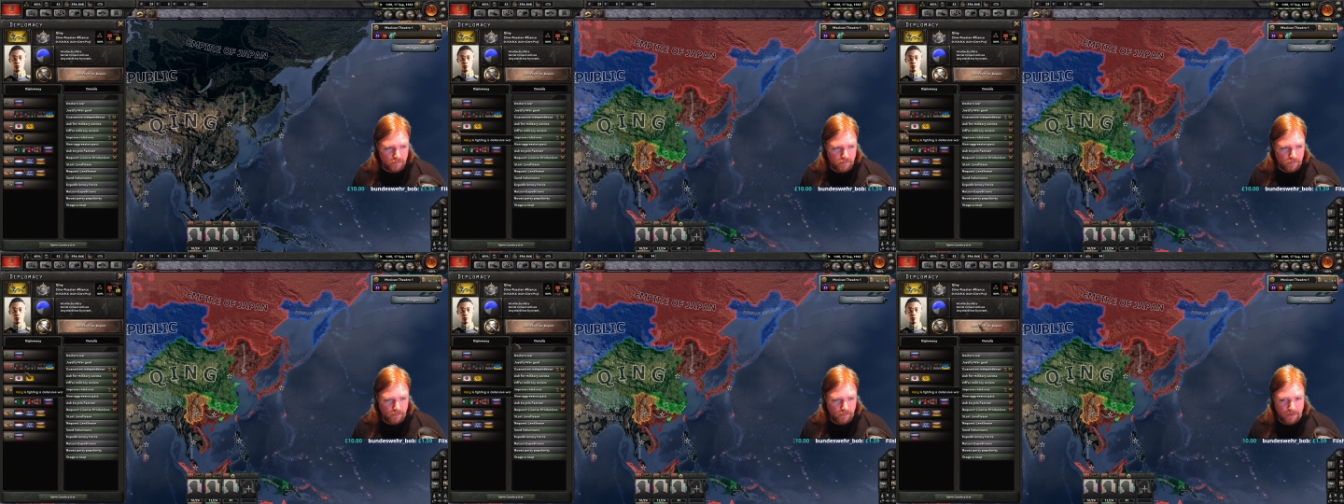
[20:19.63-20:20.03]

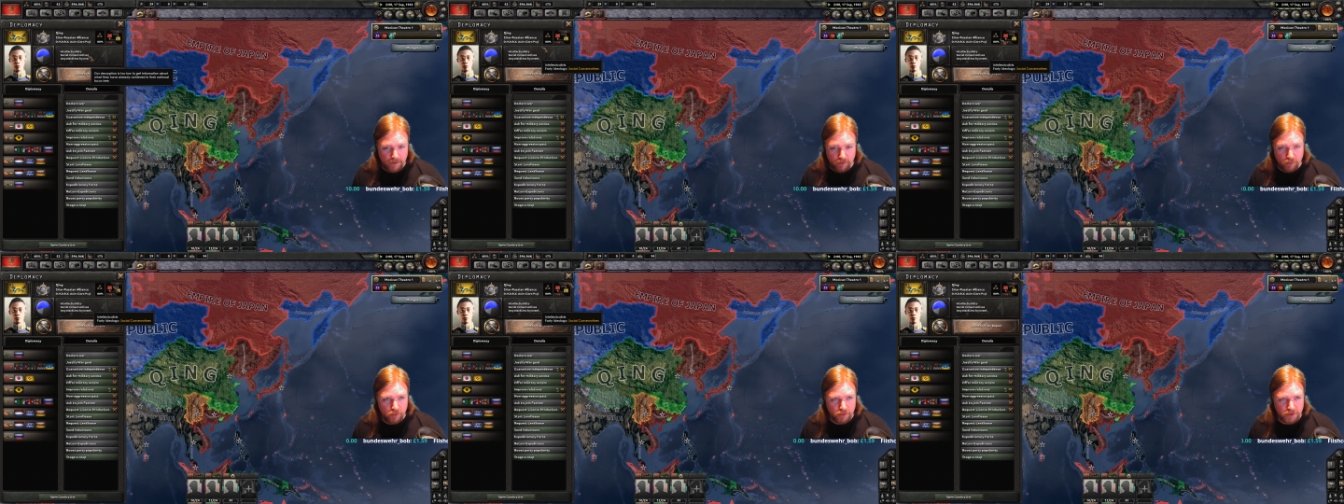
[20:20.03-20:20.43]

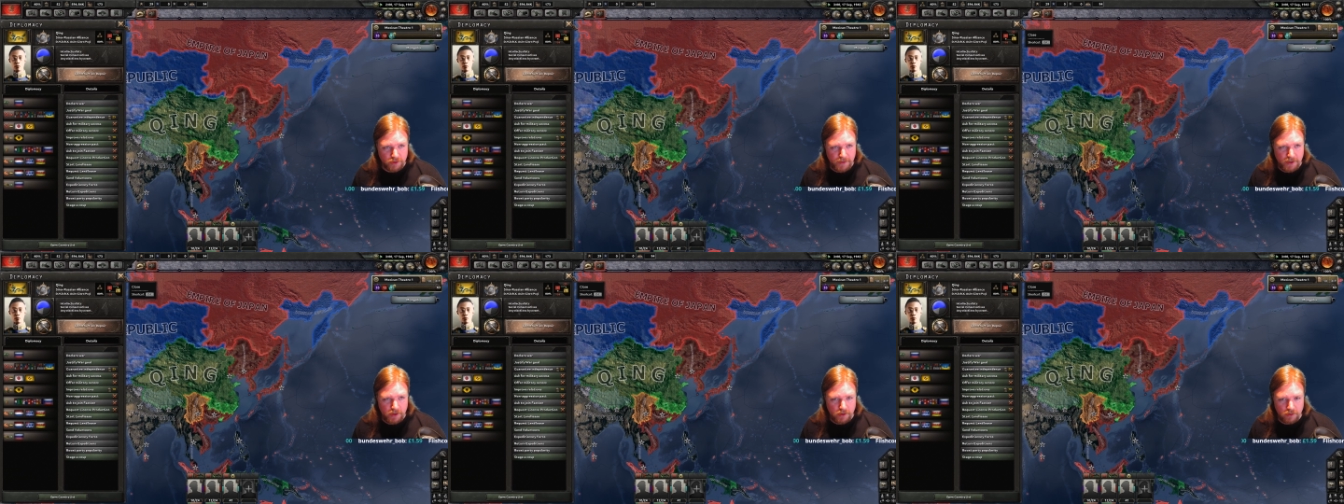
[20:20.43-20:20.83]
They're at war with
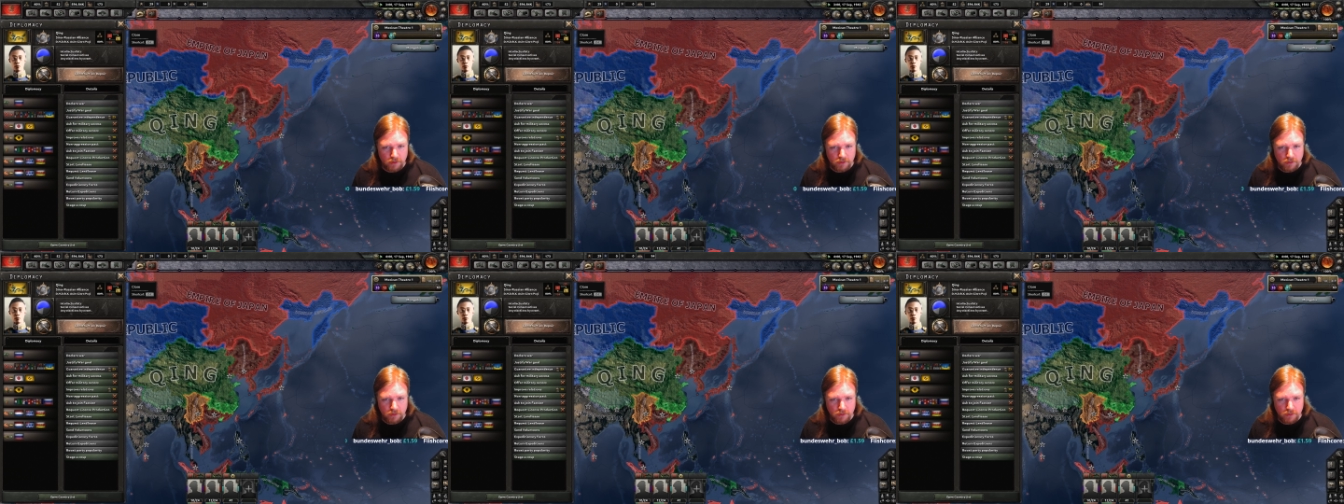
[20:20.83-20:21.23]
Japan.
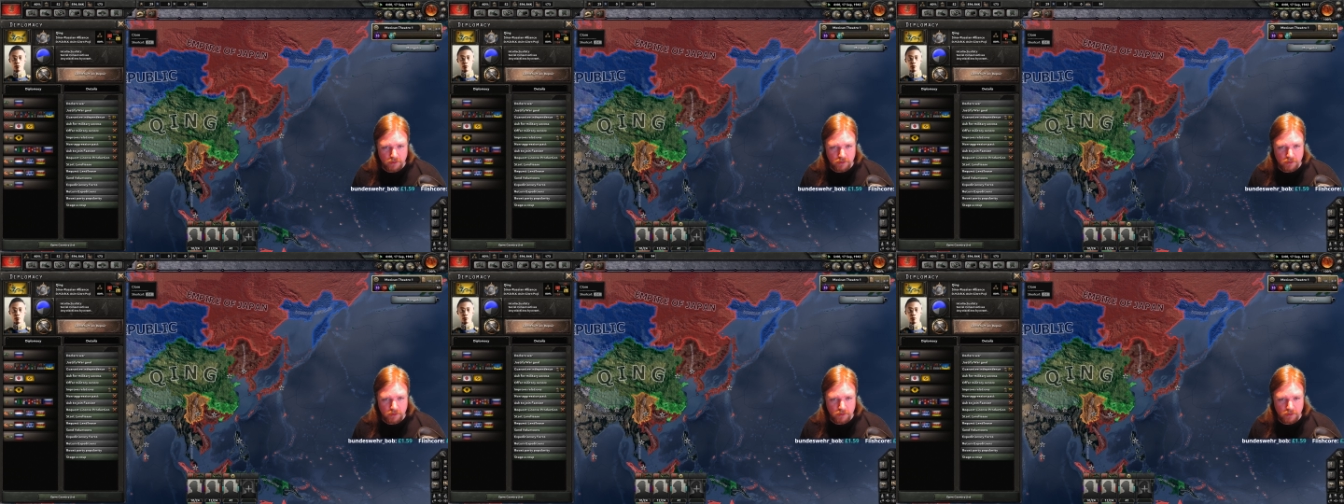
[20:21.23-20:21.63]

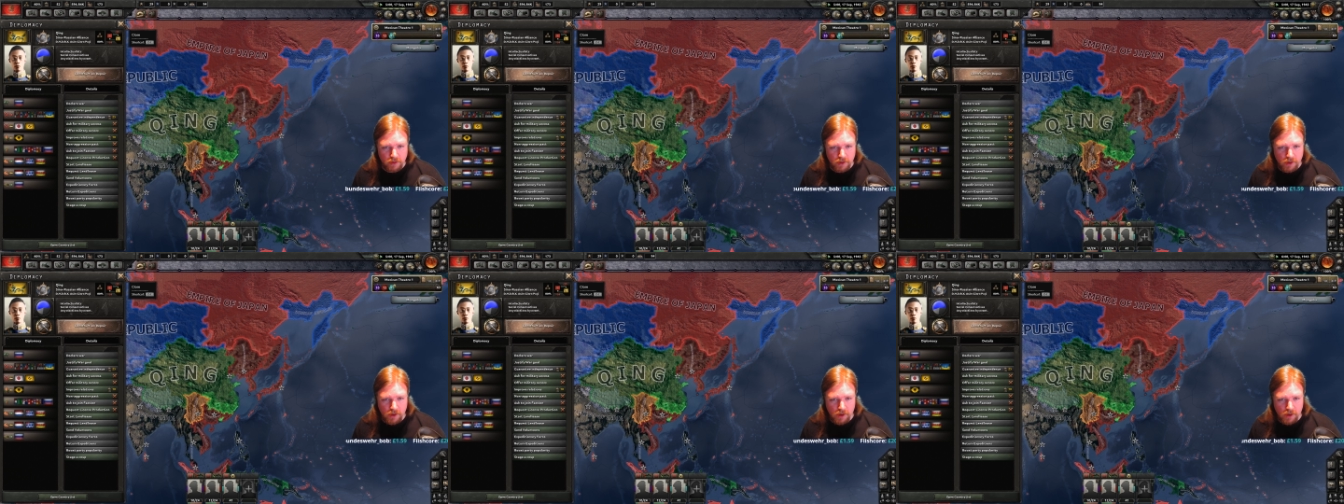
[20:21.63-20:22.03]

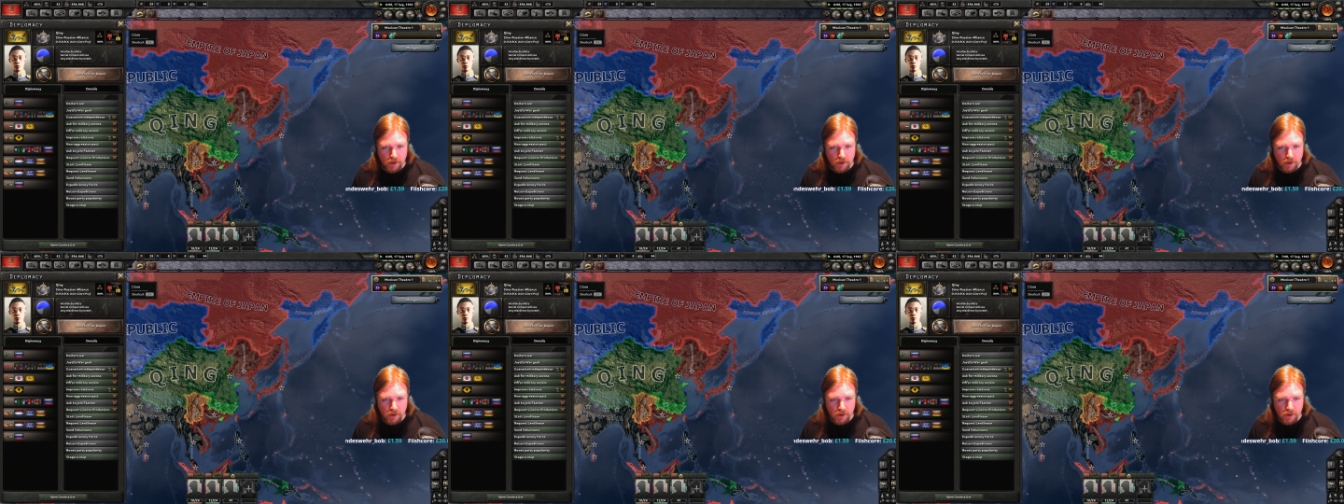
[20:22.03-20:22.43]
Huh.